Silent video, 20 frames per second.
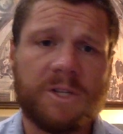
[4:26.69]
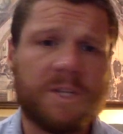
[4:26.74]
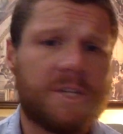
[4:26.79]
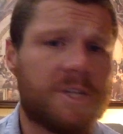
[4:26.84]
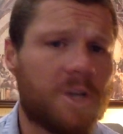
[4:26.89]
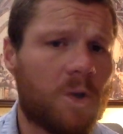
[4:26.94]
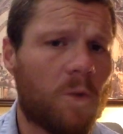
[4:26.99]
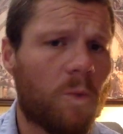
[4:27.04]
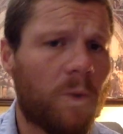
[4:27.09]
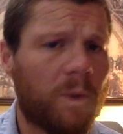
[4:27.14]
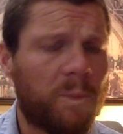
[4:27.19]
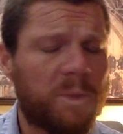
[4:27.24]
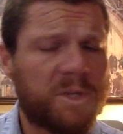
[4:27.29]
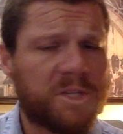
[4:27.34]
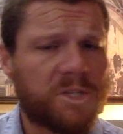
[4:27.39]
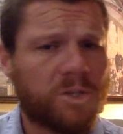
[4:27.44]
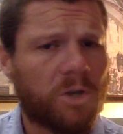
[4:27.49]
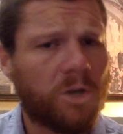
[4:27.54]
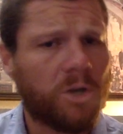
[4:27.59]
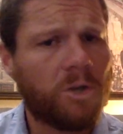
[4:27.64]
And so when we
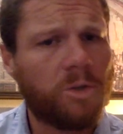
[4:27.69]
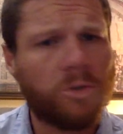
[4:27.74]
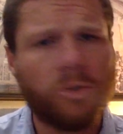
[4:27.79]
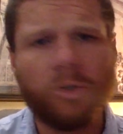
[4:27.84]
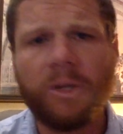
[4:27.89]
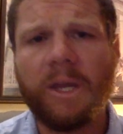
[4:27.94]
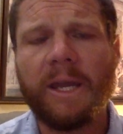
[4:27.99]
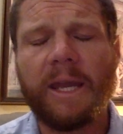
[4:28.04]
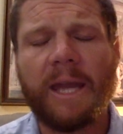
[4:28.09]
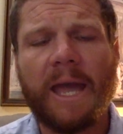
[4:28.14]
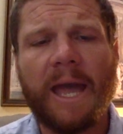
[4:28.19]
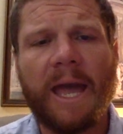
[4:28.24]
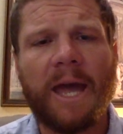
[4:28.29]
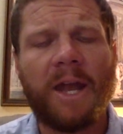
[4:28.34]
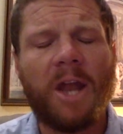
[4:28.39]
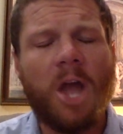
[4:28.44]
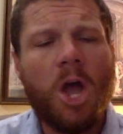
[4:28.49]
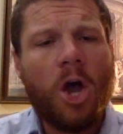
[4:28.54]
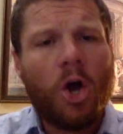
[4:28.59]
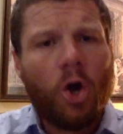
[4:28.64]
start looking
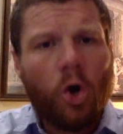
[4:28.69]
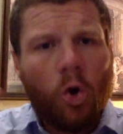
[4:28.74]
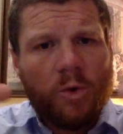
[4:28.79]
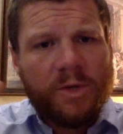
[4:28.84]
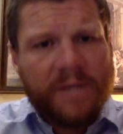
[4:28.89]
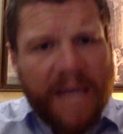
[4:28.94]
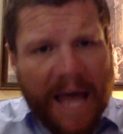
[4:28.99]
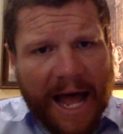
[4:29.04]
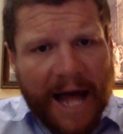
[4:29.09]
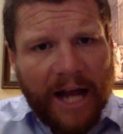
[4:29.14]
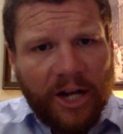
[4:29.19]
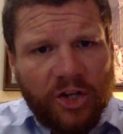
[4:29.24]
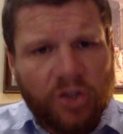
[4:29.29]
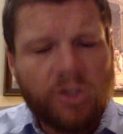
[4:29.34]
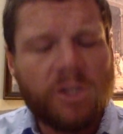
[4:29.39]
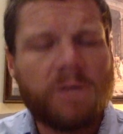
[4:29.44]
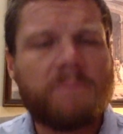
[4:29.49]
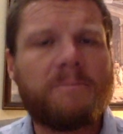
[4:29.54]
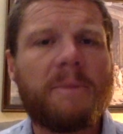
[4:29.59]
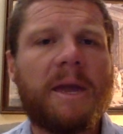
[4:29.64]
at who's
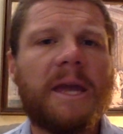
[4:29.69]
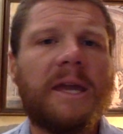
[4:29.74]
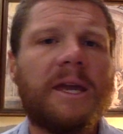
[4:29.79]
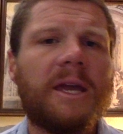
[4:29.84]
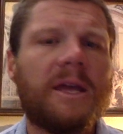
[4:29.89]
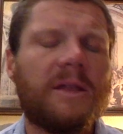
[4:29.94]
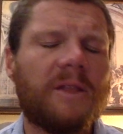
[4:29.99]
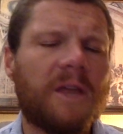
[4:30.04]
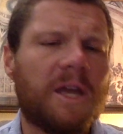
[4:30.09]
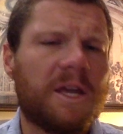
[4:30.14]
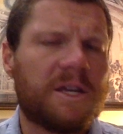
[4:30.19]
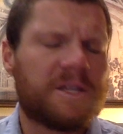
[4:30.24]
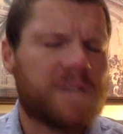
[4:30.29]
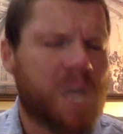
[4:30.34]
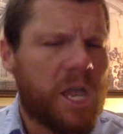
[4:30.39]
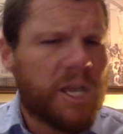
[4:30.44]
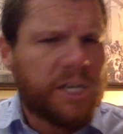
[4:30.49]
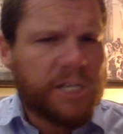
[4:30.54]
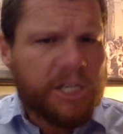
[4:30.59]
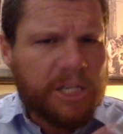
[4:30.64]
actually making these
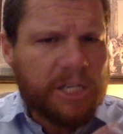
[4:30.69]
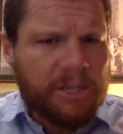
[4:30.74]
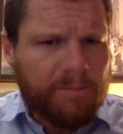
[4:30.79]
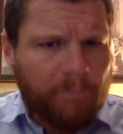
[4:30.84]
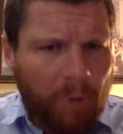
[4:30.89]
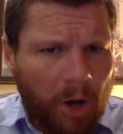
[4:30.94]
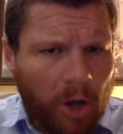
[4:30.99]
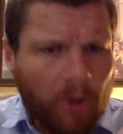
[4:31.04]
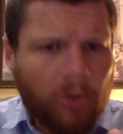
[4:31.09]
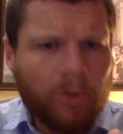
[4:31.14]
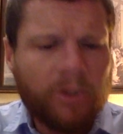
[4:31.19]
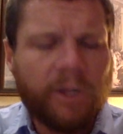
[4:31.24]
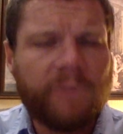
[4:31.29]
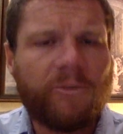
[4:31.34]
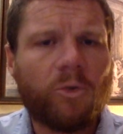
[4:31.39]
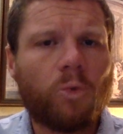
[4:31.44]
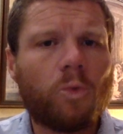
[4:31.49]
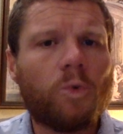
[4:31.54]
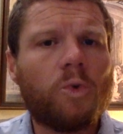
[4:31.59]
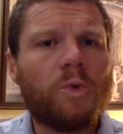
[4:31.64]
smaller
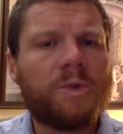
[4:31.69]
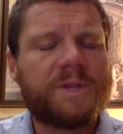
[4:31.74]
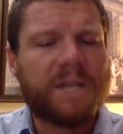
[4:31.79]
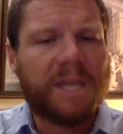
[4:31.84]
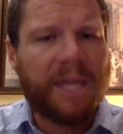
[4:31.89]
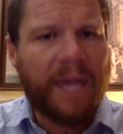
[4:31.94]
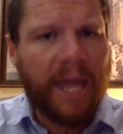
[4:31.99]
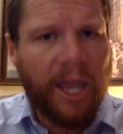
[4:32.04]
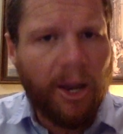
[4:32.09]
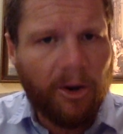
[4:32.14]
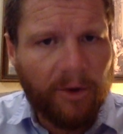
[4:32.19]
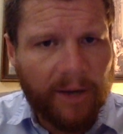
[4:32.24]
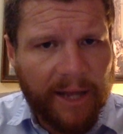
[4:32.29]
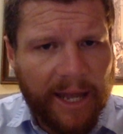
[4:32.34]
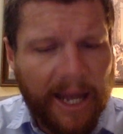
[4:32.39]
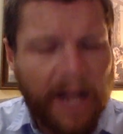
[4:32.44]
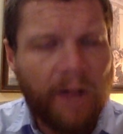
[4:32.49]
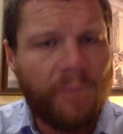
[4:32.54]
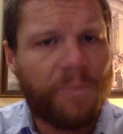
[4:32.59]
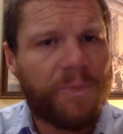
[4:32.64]
level rules and
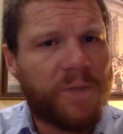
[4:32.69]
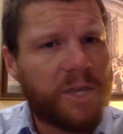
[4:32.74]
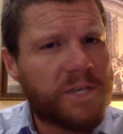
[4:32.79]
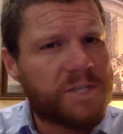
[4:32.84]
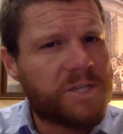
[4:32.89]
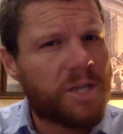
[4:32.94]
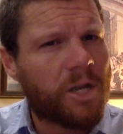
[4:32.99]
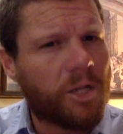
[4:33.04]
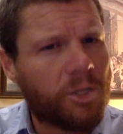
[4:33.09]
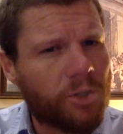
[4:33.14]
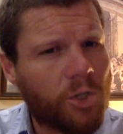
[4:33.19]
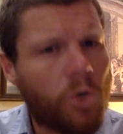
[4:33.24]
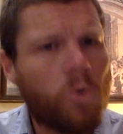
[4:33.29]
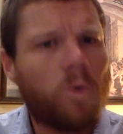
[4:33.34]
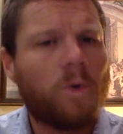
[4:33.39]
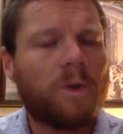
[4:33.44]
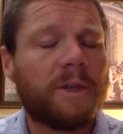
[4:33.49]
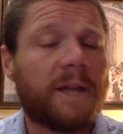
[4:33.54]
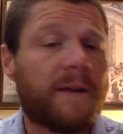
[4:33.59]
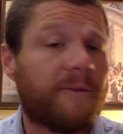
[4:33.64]
carrying out things on a
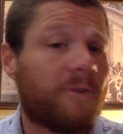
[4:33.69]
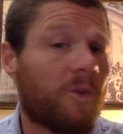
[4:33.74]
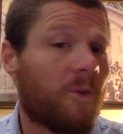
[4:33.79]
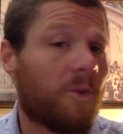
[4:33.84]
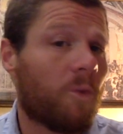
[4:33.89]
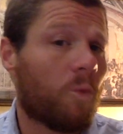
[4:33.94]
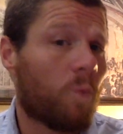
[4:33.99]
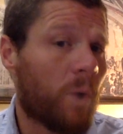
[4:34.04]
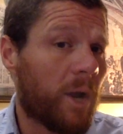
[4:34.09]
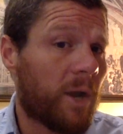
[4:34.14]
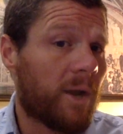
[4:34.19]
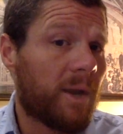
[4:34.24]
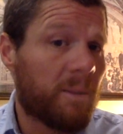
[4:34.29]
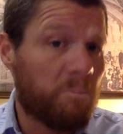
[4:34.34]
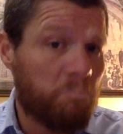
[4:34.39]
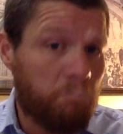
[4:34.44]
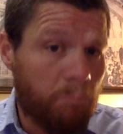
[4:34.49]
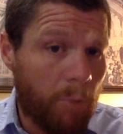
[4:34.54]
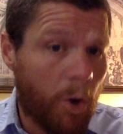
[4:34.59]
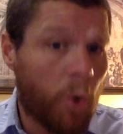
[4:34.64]
local level where it
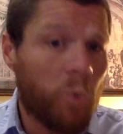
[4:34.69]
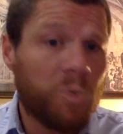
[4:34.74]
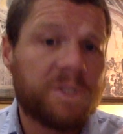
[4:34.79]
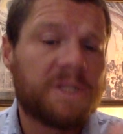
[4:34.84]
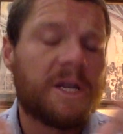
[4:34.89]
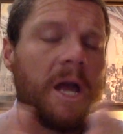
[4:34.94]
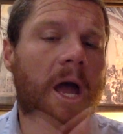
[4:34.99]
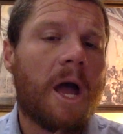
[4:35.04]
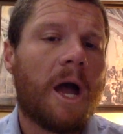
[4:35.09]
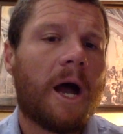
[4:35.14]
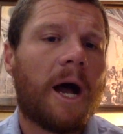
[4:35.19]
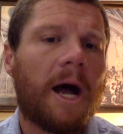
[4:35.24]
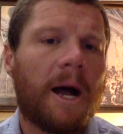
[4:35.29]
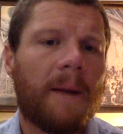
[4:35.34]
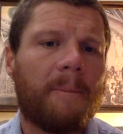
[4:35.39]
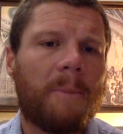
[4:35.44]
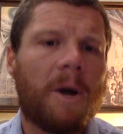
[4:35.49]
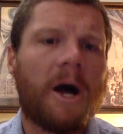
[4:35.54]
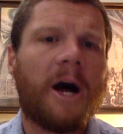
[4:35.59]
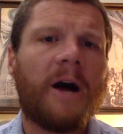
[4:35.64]
most
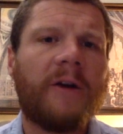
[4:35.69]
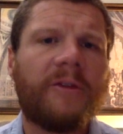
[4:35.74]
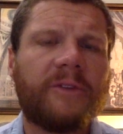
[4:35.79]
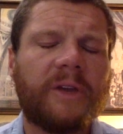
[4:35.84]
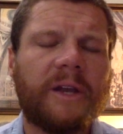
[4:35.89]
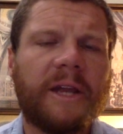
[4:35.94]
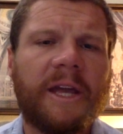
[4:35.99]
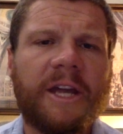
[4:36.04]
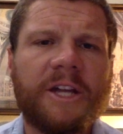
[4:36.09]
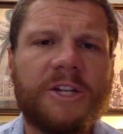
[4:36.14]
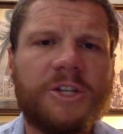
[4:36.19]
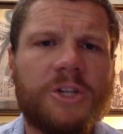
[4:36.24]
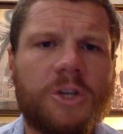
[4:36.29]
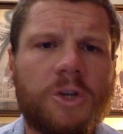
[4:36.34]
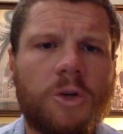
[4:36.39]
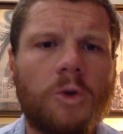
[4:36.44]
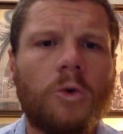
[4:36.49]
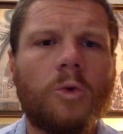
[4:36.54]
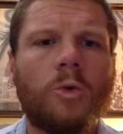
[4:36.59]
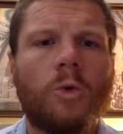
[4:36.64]
often hits
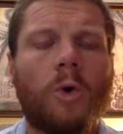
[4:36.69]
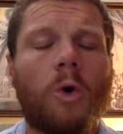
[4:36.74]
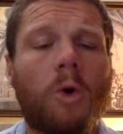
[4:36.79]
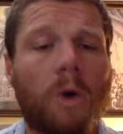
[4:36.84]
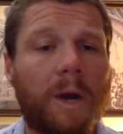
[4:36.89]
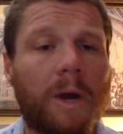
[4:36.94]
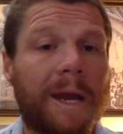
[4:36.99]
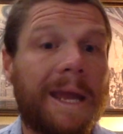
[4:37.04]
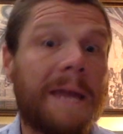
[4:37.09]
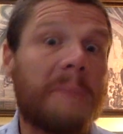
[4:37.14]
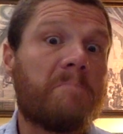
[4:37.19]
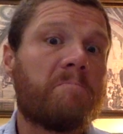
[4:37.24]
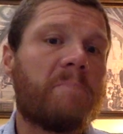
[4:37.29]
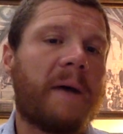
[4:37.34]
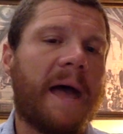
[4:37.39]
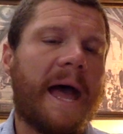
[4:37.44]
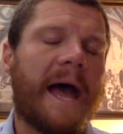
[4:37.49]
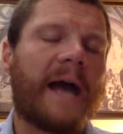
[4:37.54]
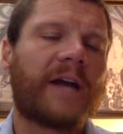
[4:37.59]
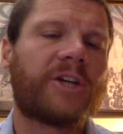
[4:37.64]
you or
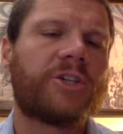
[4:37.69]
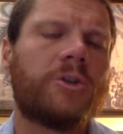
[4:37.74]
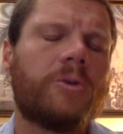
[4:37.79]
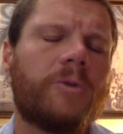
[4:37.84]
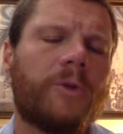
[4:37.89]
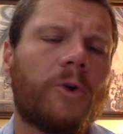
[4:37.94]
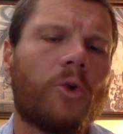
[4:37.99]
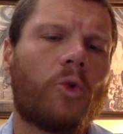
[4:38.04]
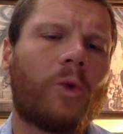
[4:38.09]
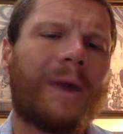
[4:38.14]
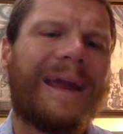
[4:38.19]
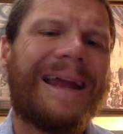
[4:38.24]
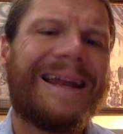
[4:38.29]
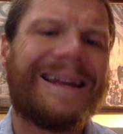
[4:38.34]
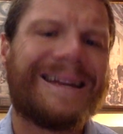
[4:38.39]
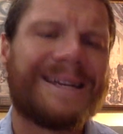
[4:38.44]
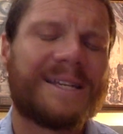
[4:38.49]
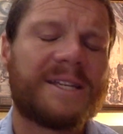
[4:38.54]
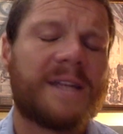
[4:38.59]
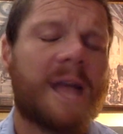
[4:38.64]
impacts you the
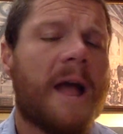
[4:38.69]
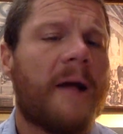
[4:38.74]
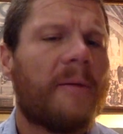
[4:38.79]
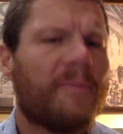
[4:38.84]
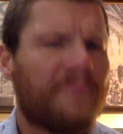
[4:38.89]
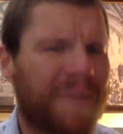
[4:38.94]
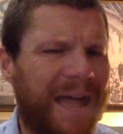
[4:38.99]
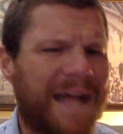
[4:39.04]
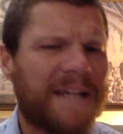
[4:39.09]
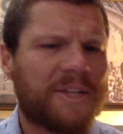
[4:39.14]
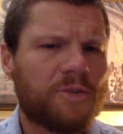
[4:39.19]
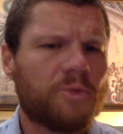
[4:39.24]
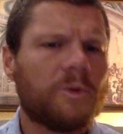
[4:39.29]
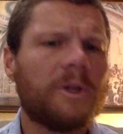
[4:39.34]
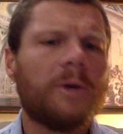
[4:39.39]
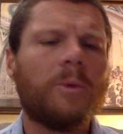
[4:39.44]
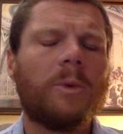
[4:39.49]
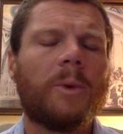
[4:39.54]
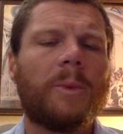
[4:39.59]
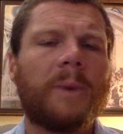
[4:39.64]
greatest, that's
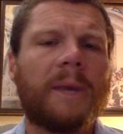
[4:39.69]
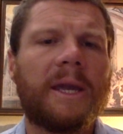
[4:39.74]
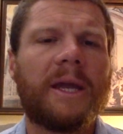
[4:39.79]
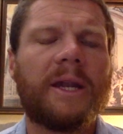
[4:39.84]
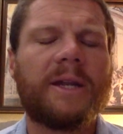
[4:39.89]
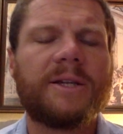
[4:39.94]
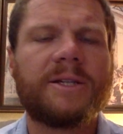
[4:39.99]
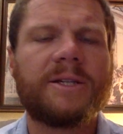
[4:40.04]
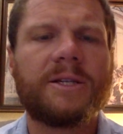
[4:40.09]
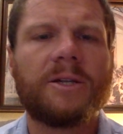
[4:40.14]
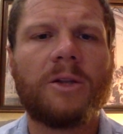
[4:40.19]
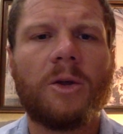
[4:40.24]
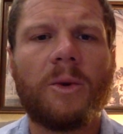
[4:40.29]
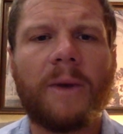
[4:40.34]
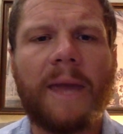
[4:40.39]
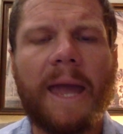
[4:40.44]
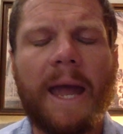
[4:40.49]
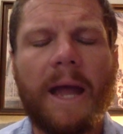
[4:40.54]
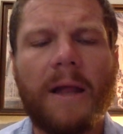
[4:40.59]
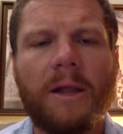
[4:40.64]
really where we get into
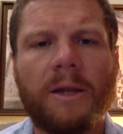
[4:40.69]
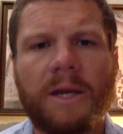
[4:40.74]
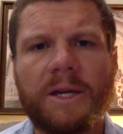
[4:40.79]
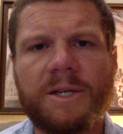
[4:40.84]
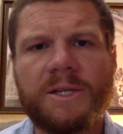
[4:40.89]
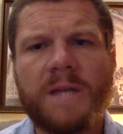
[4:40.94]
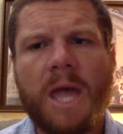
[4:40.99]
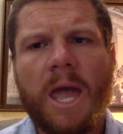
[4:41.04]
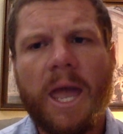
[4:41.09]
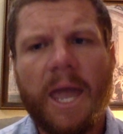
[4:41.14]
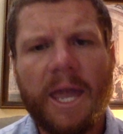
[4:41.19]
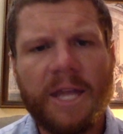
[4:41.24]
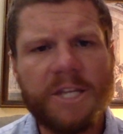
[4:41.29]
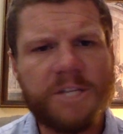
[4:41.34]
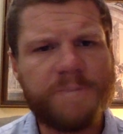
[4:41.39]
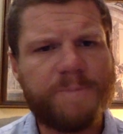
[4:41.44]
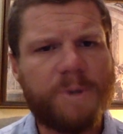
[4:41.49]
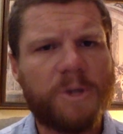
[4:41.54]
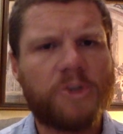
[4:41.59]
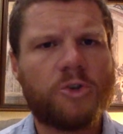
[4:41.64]
localities and
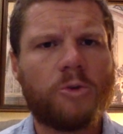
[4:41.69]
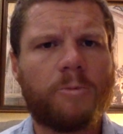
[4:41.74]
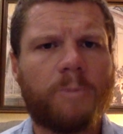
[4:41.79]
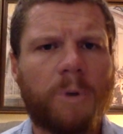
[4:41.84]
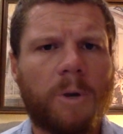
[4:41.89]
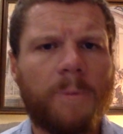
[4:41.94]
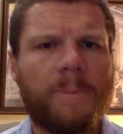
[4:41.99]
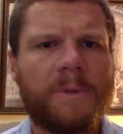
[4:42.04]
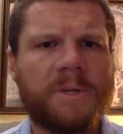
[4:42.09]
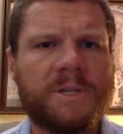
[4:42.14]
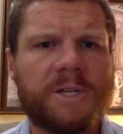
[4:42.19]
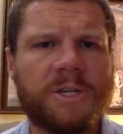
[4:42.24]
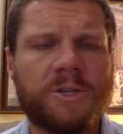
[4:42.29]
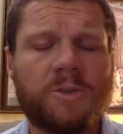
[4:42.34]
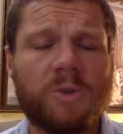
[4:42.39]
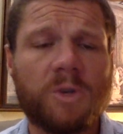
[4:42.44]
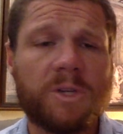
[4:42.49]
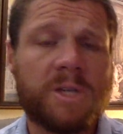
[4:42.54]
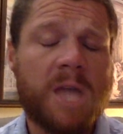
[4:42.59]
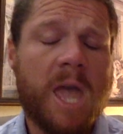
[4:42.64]
special purpose
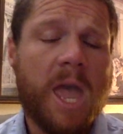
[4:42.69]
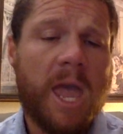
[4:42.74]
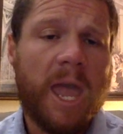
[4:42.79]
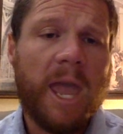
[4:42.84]
districts.